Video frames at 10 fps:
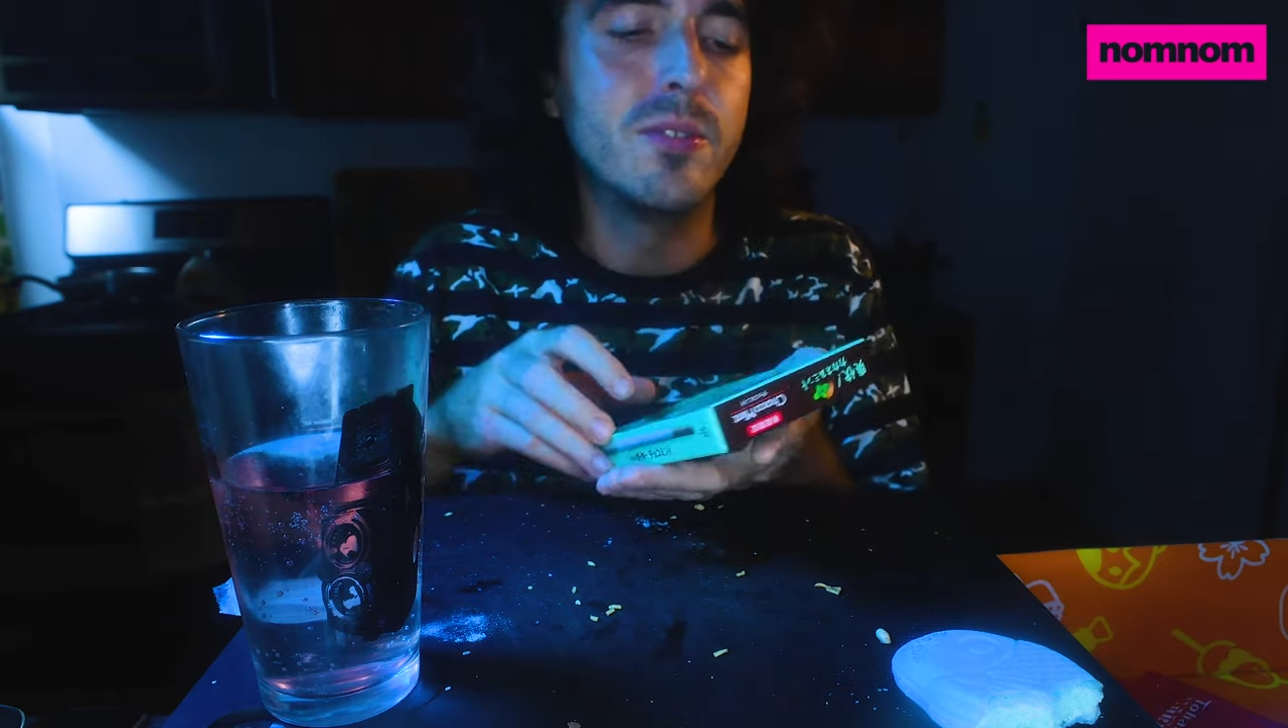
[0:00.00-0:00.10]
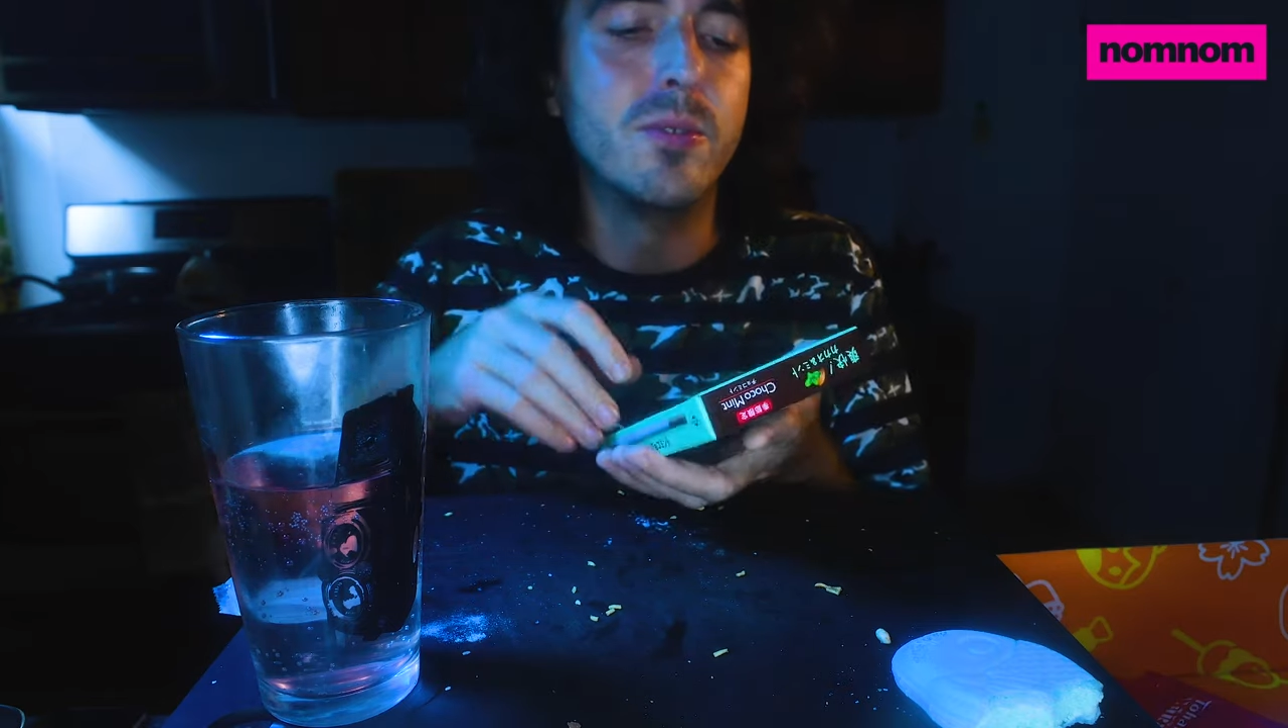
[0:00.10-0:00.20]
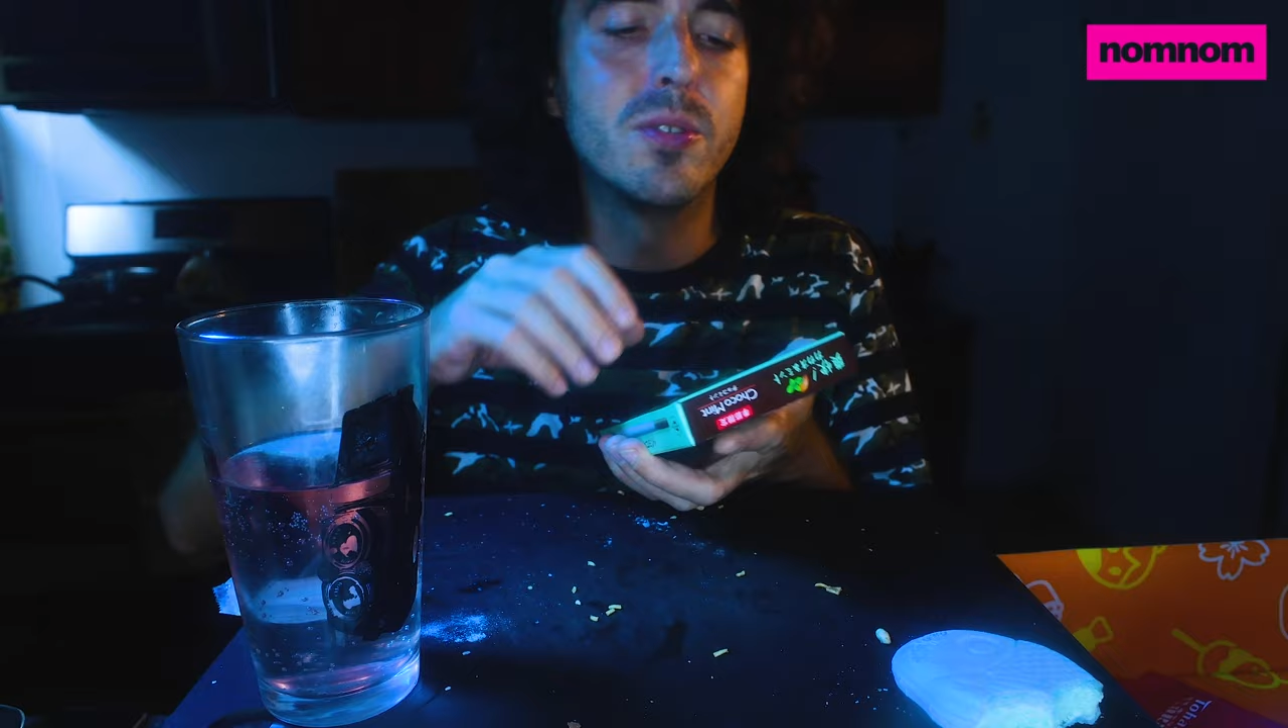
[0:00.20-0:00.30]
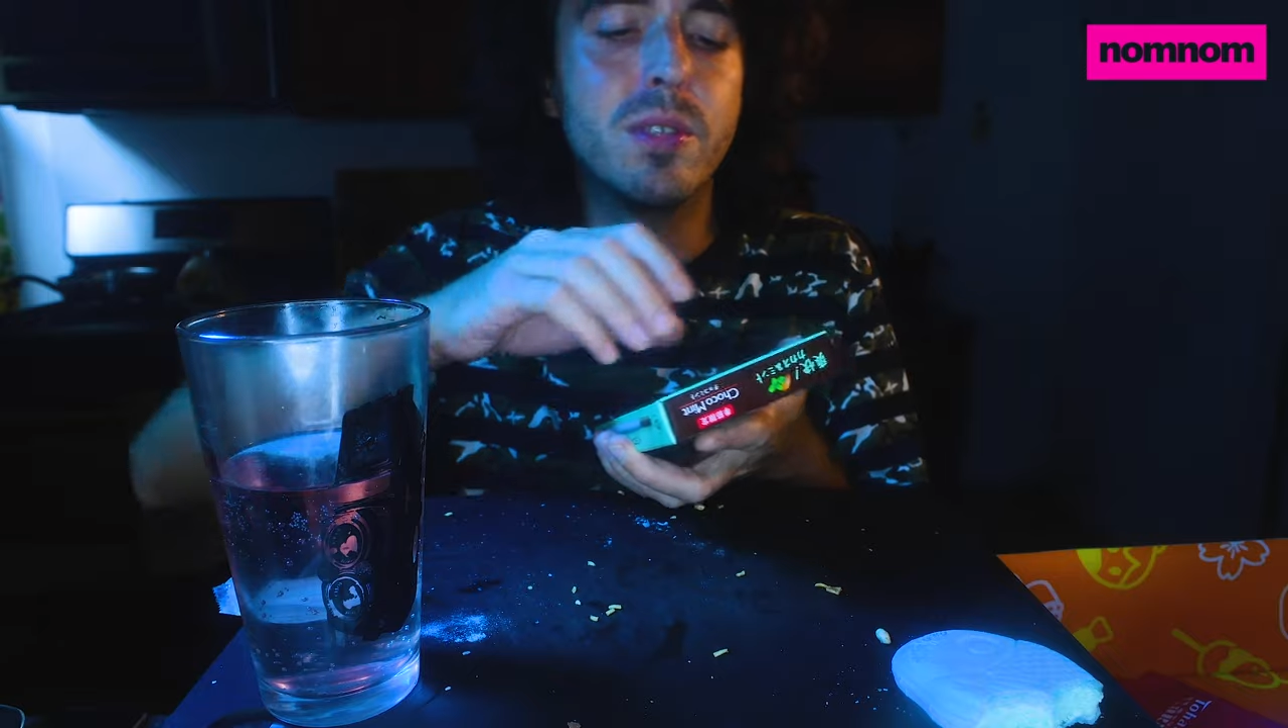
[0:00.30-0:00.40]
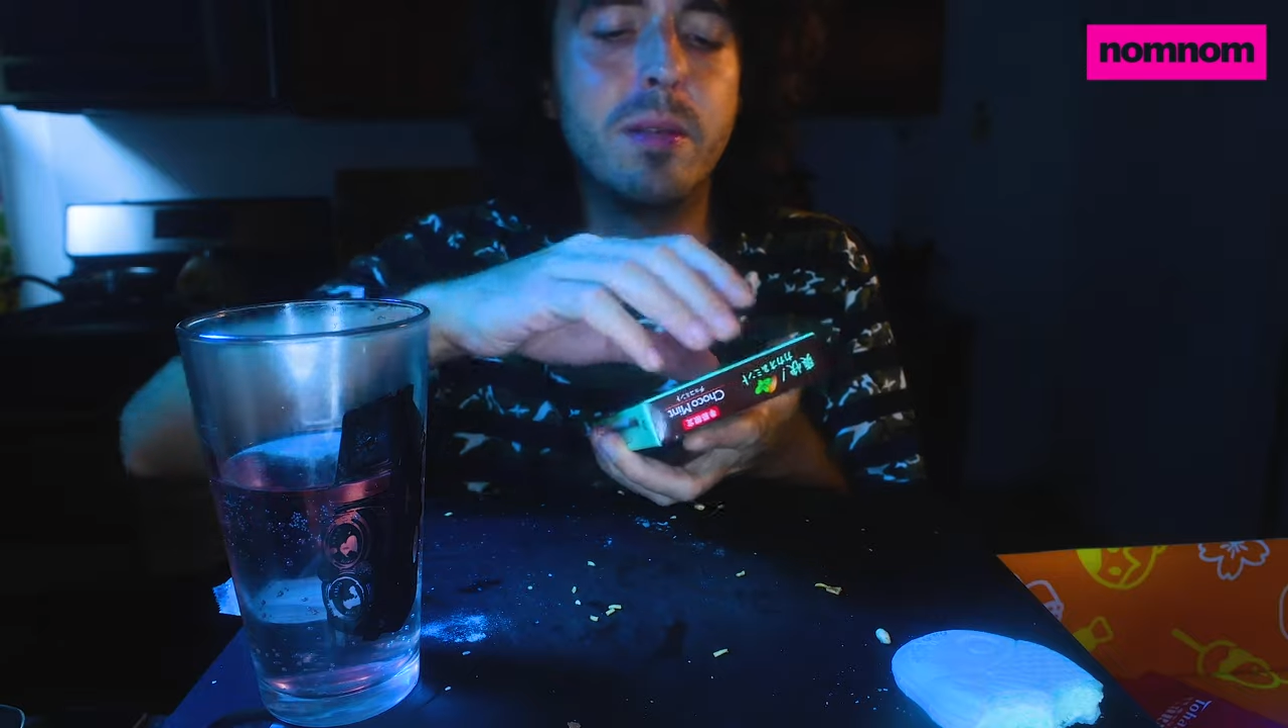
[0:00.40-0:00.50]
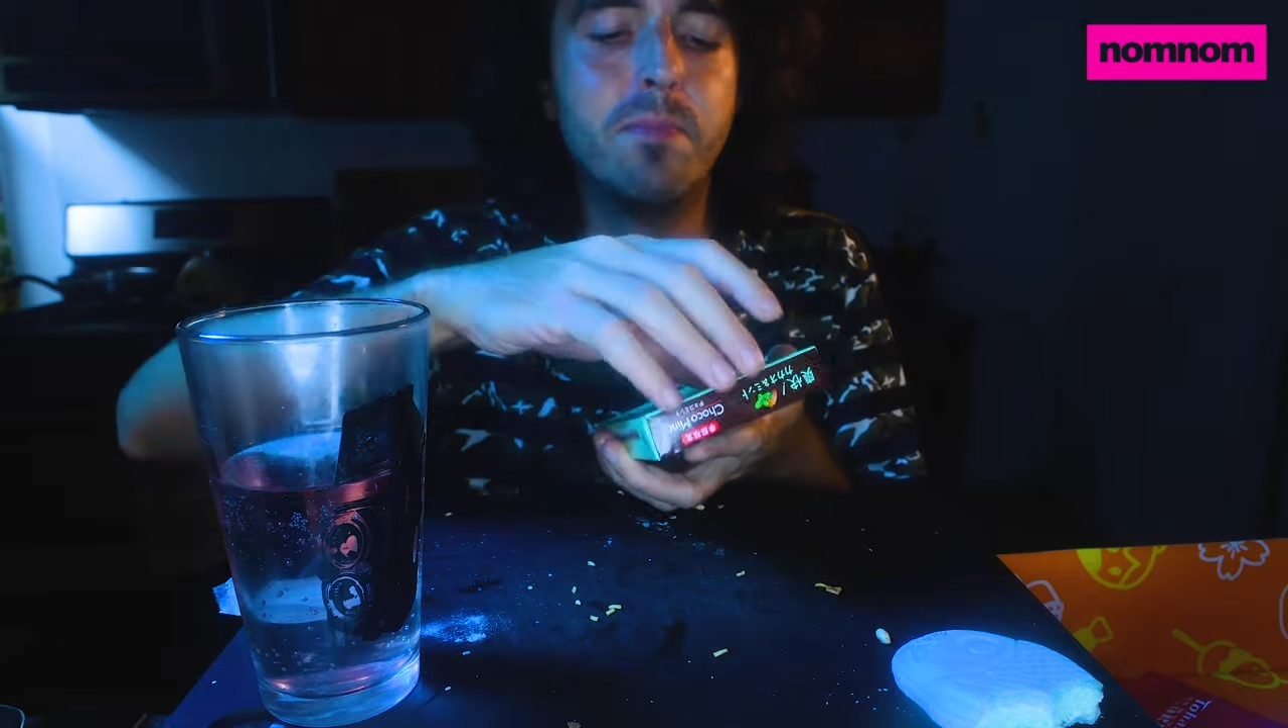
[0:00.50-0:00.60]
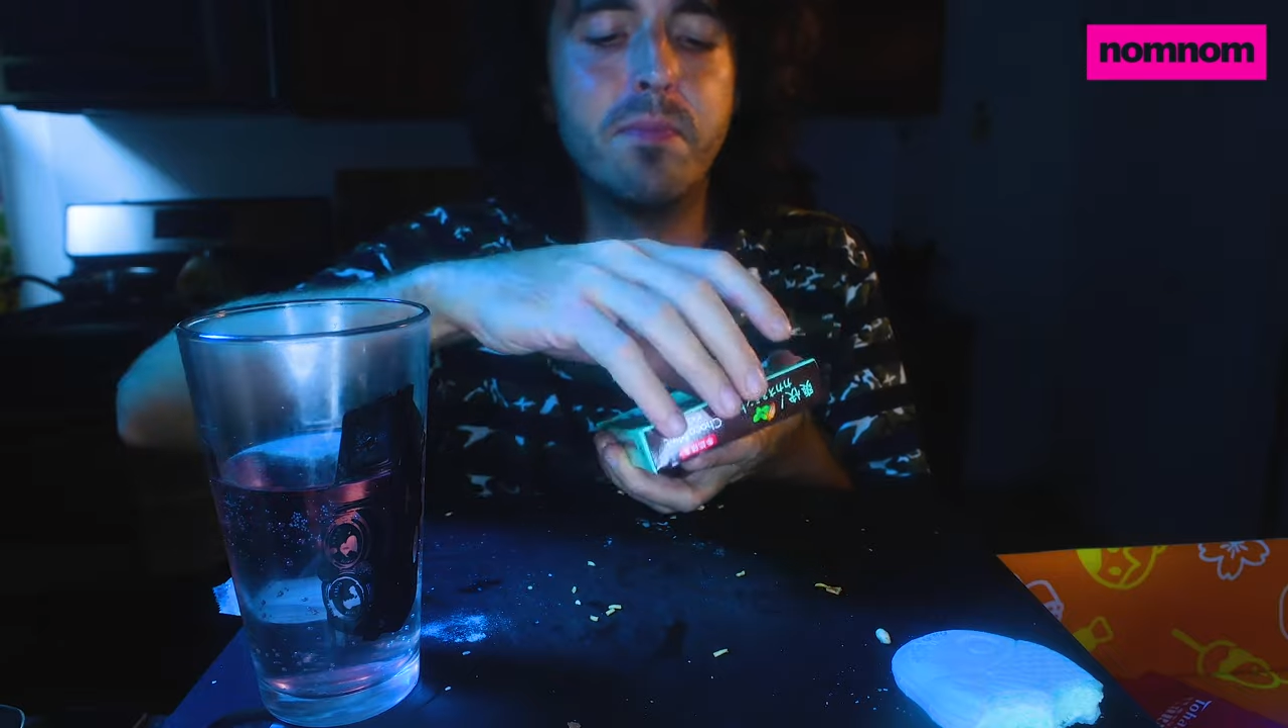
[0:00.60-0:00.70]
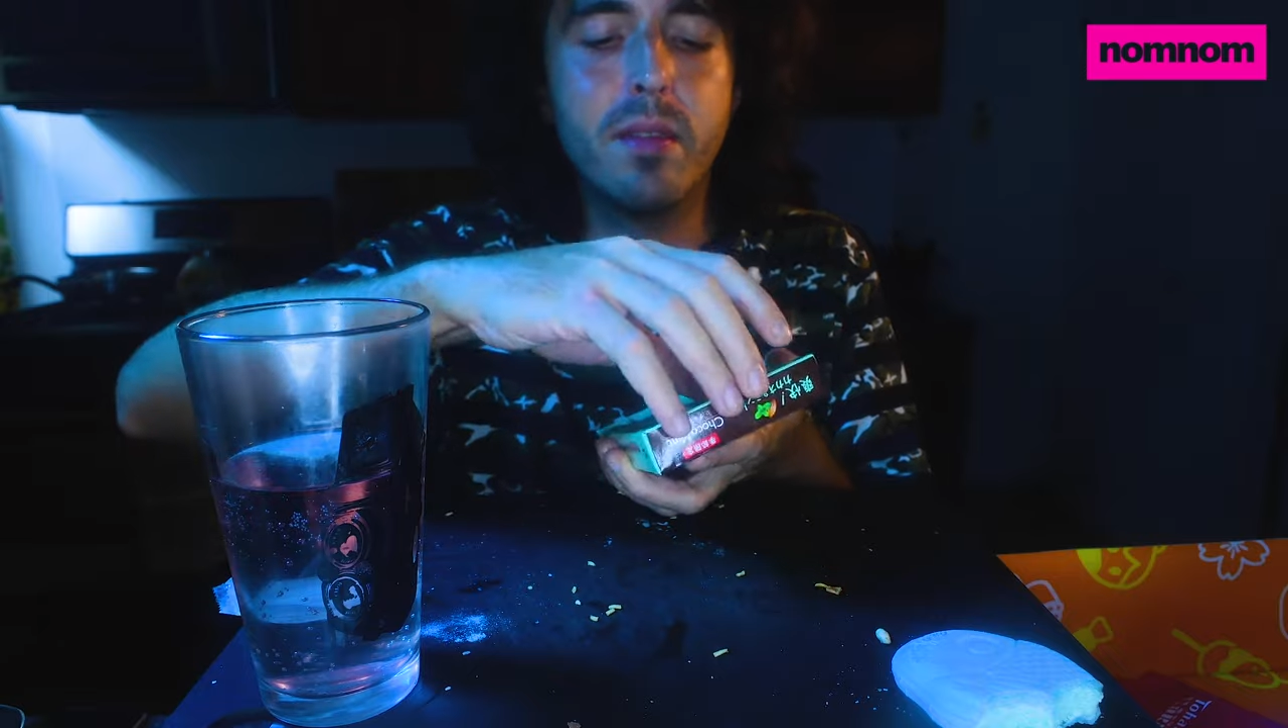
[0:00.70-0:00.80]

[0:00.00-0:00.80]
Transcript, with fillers: usually.